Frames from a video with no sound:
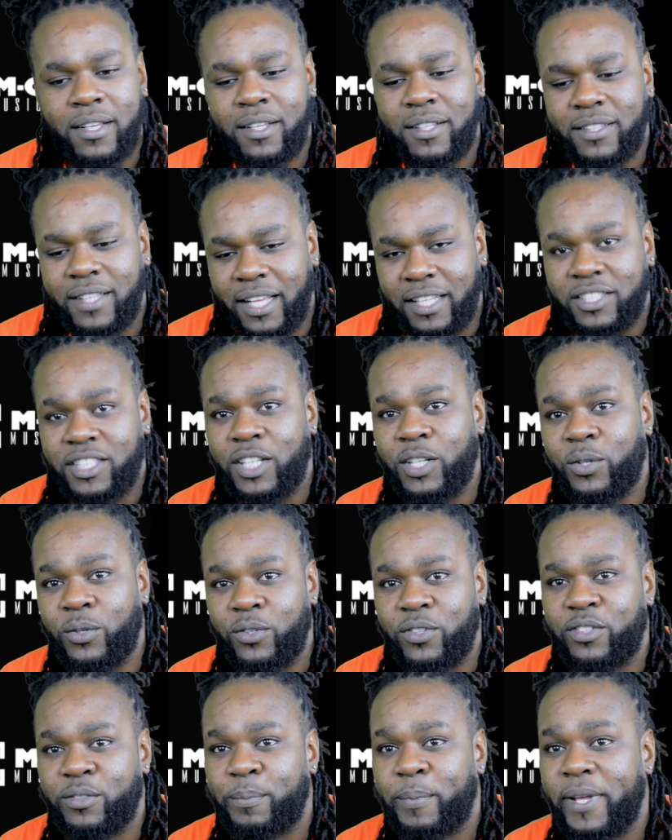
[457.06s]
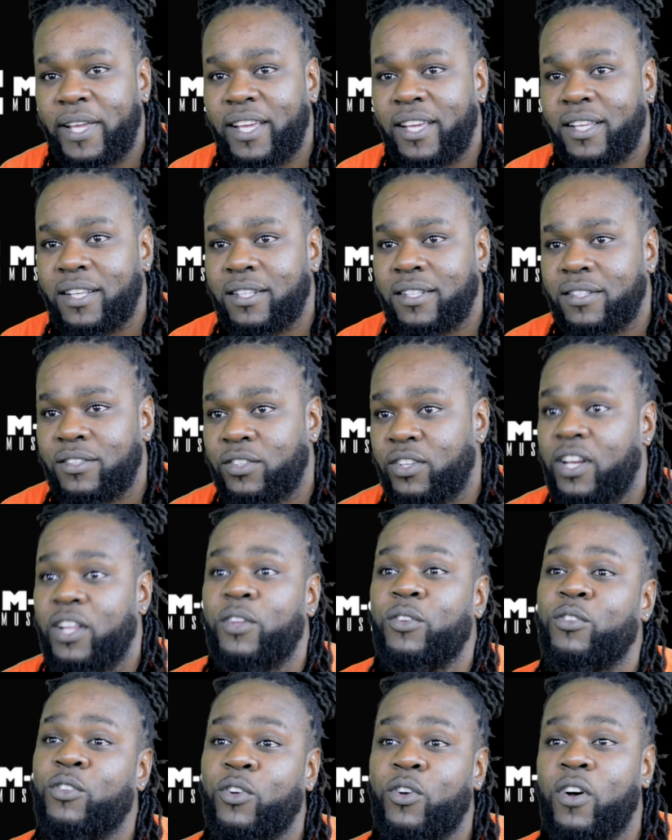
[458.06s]
Then she lose speed, so they
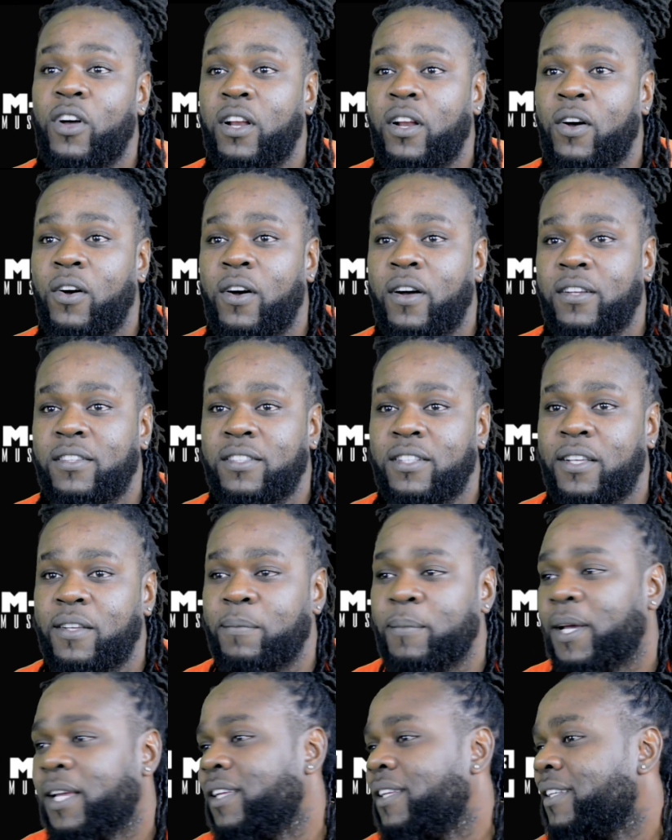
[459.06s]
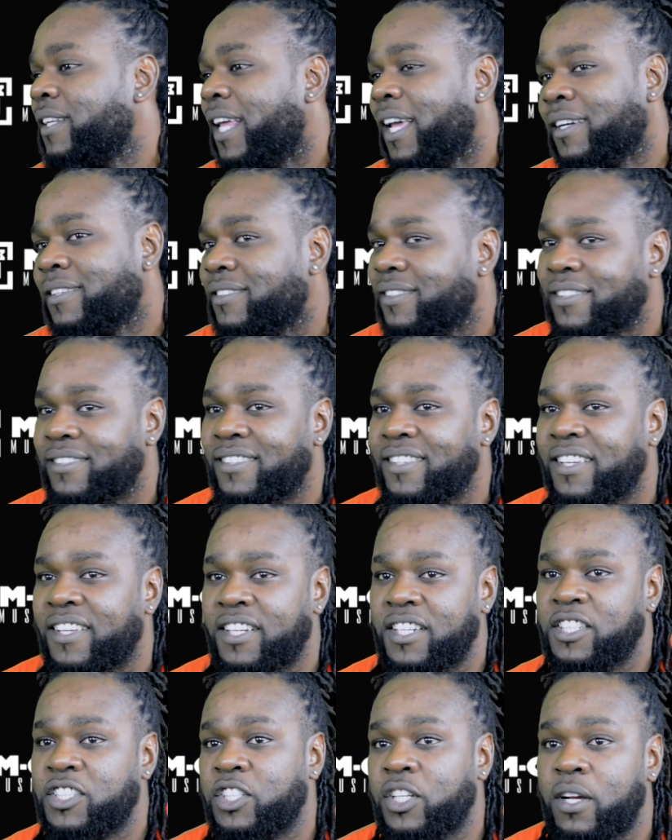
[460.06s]
used to call her horsey. My next sister could
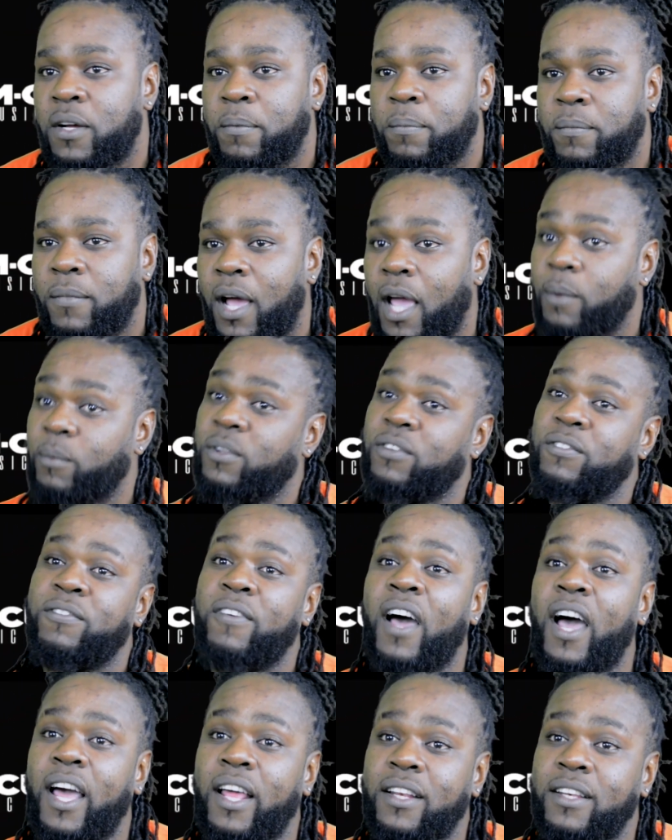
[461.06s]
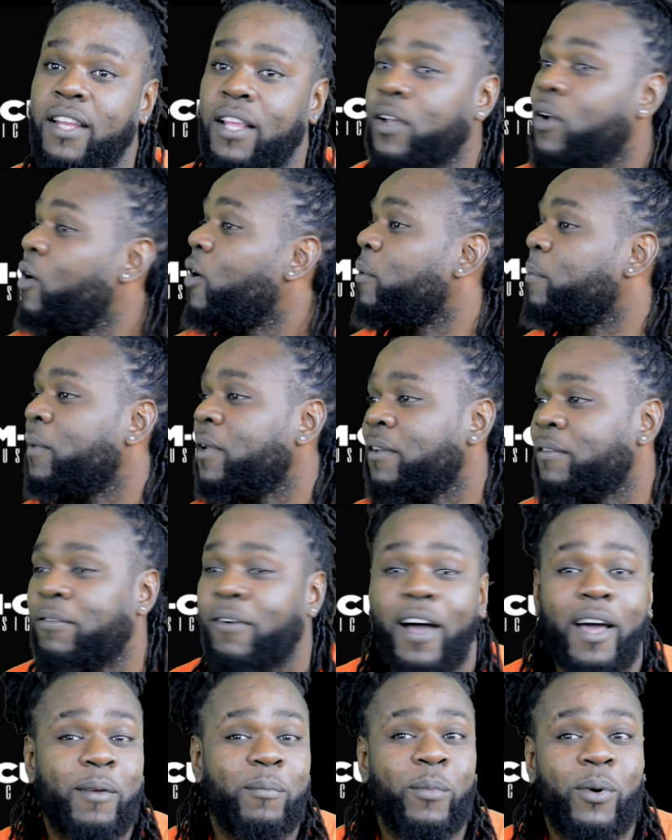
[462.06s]
have jumped. I was fat. They called me
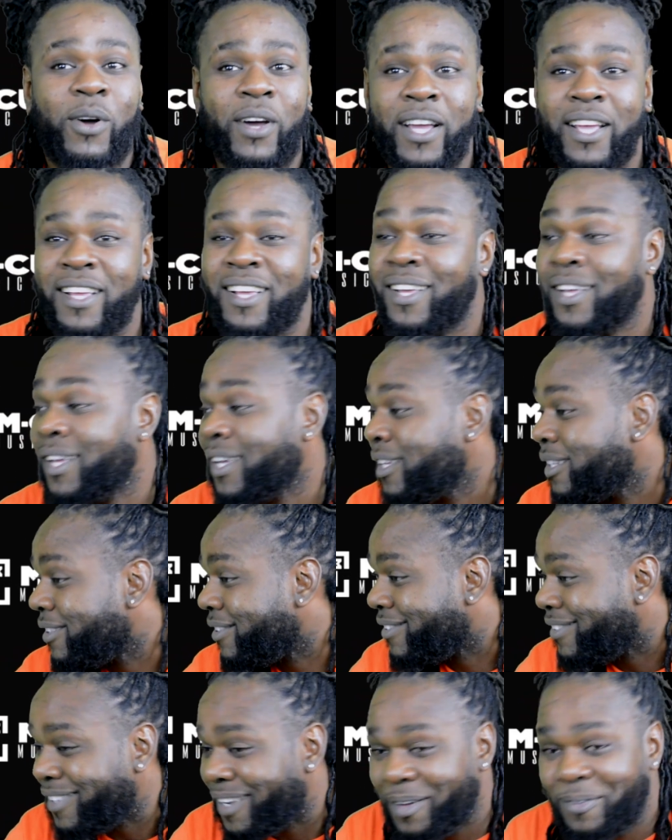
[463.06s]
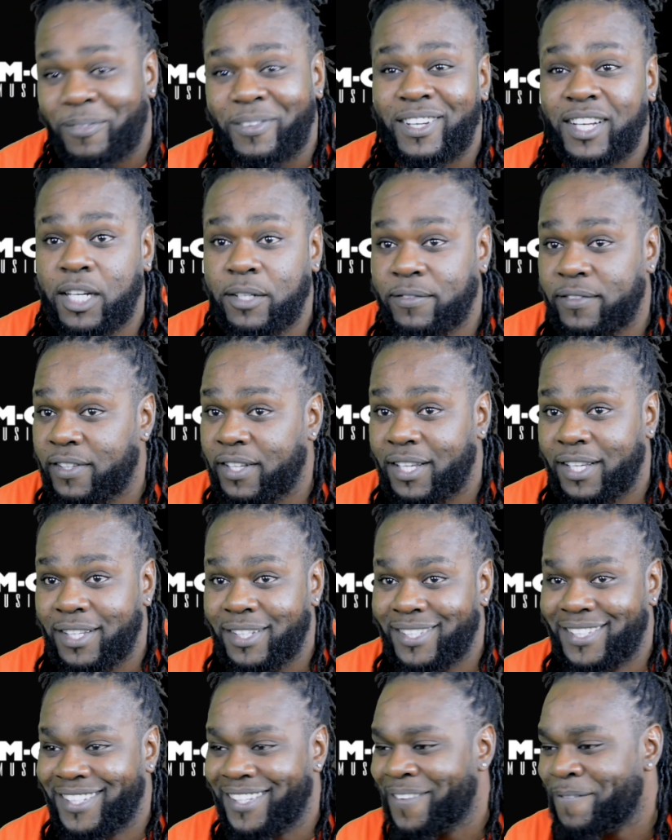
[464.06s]
fat boy, snuffle up for
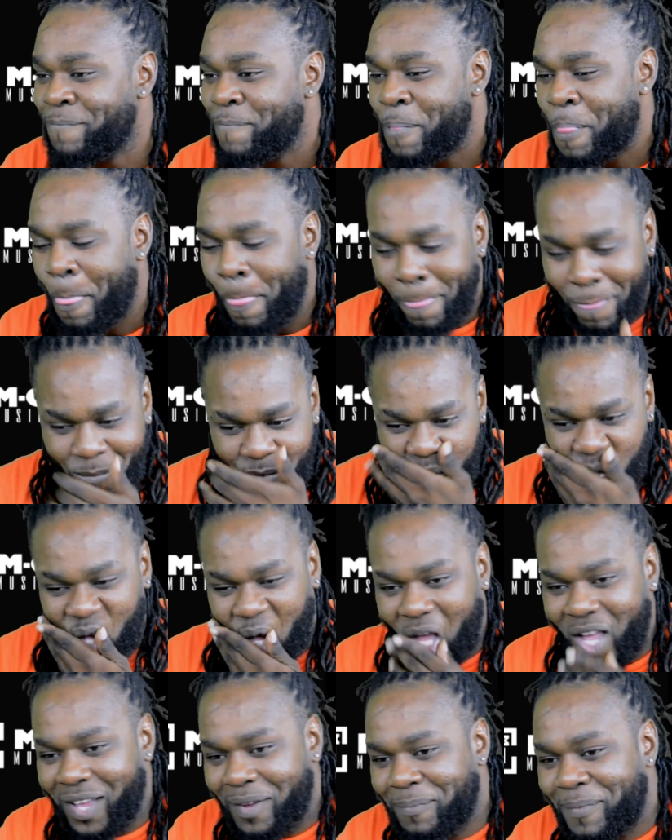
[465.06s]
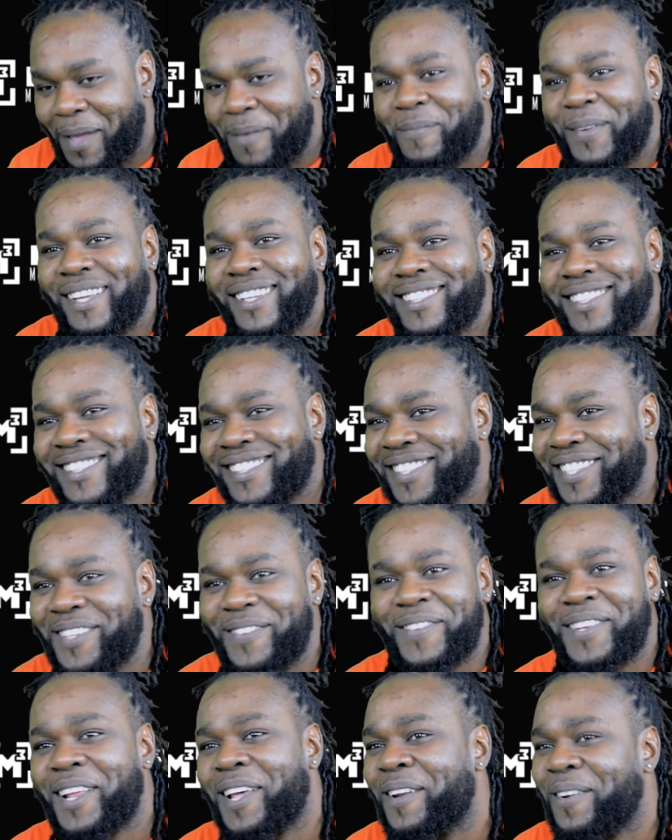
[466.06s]
guess. My big sister
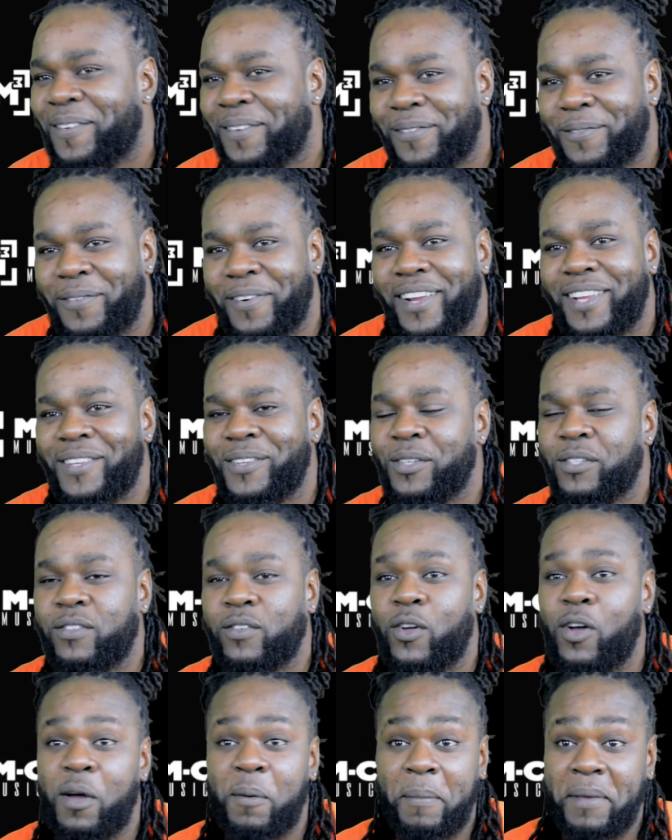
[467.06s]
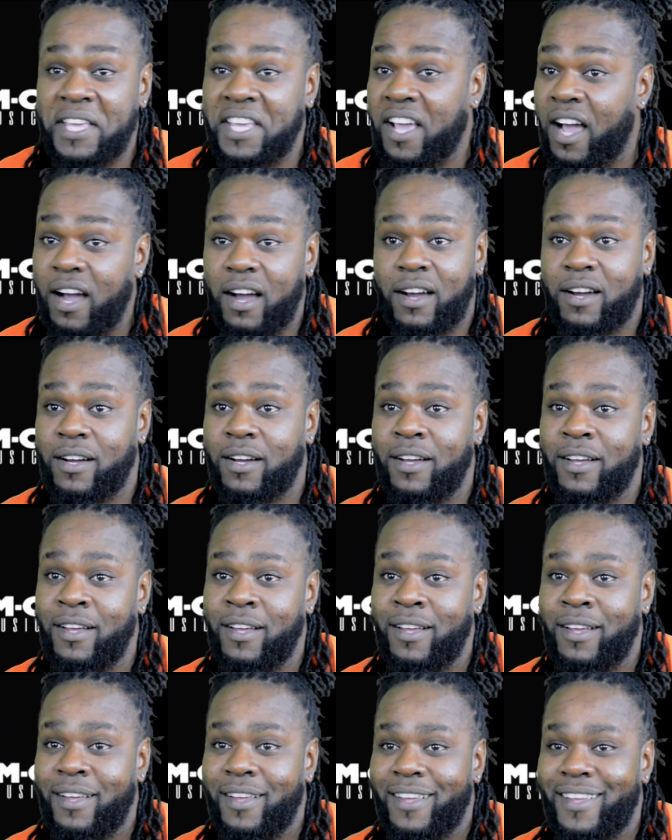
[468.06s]
even had a friend used to call me yuck.
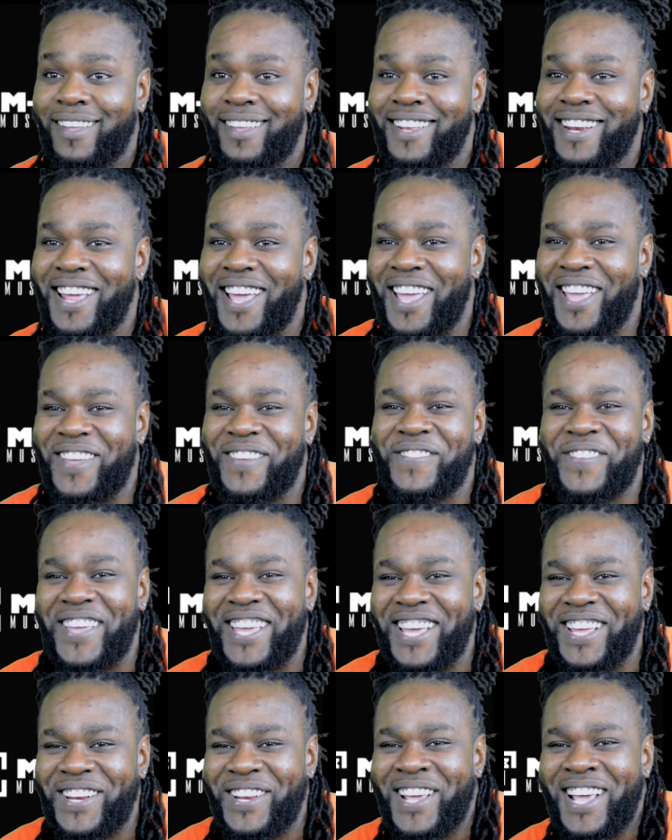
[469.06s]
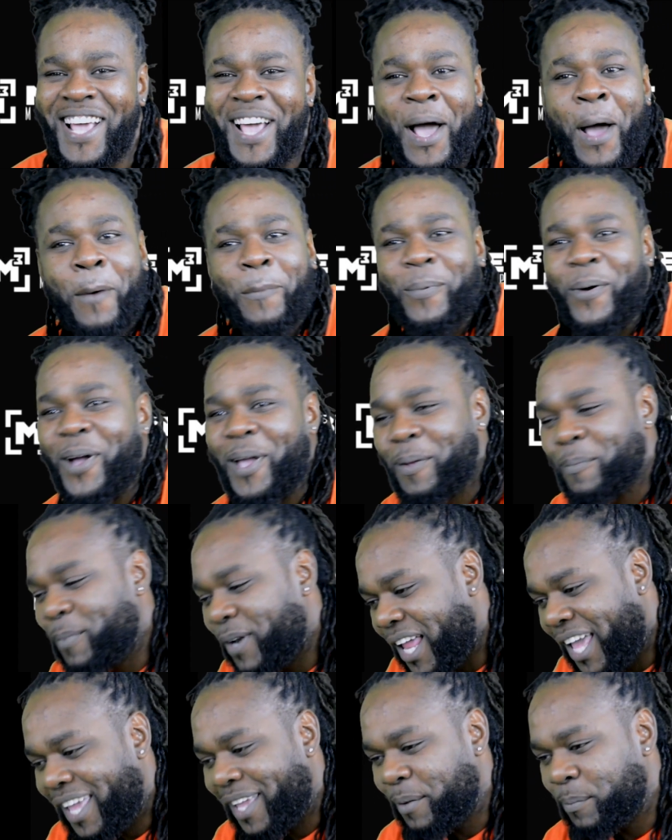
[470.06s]
You know what I mean? Point
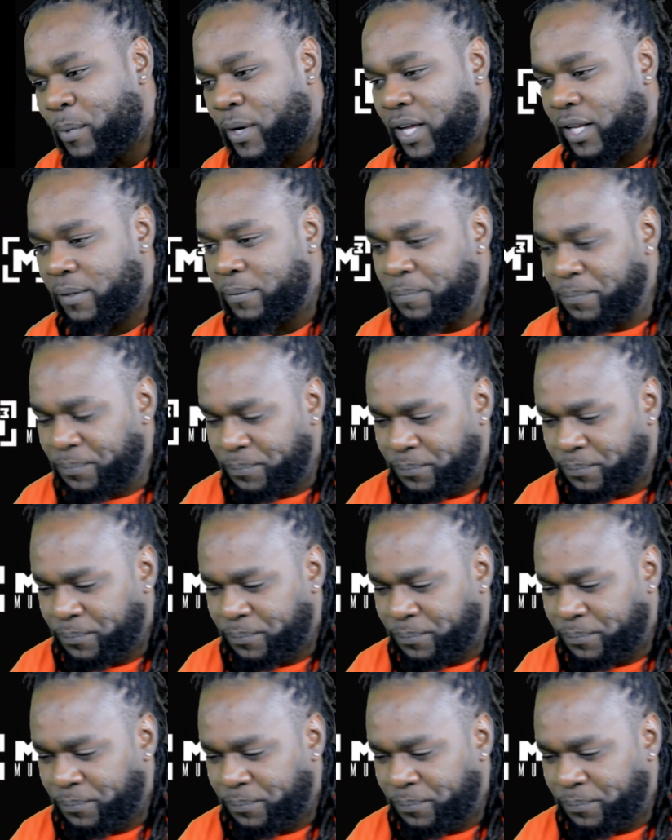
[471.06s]
blank, but